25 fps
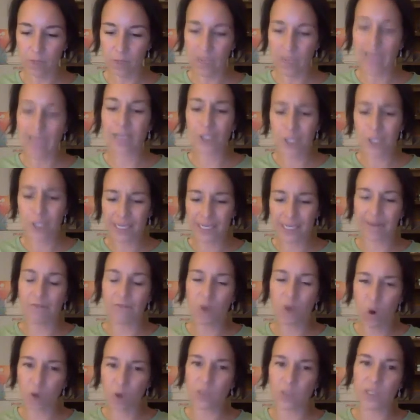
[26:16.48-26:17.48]
And she said, of
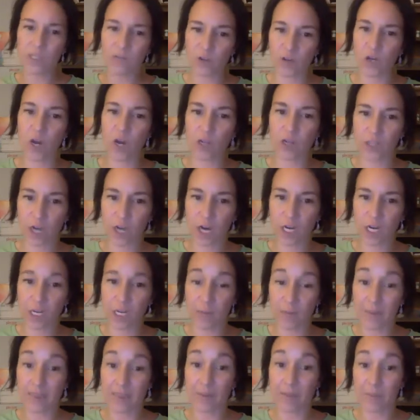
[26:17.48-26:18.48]
course, if you're not talking
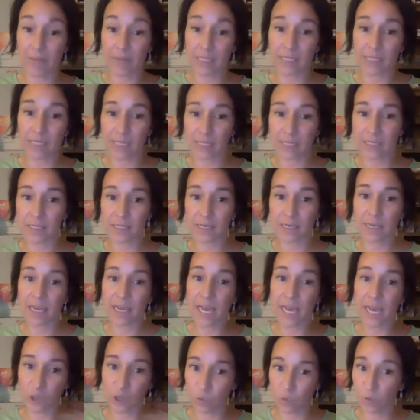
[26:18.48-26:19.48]
about the business
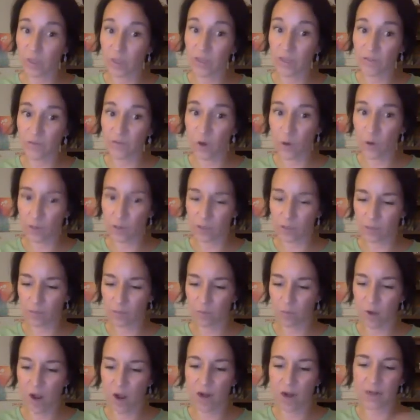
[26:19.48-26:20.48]
and you're really focused on the
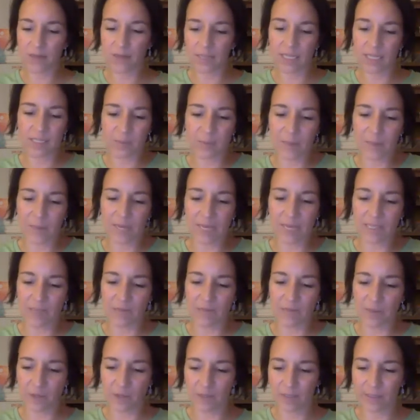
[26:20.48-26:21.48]
products, it's because it
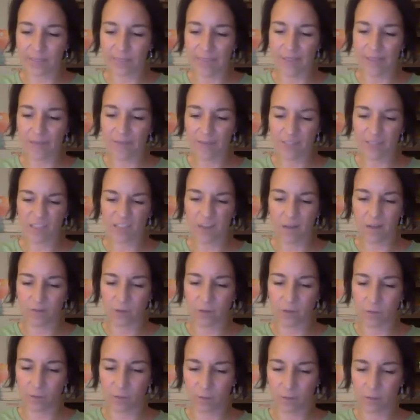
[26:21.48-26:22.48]
feels safe and it's
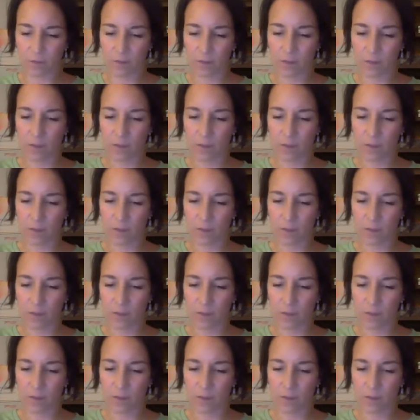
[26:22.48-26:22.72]
comfortable.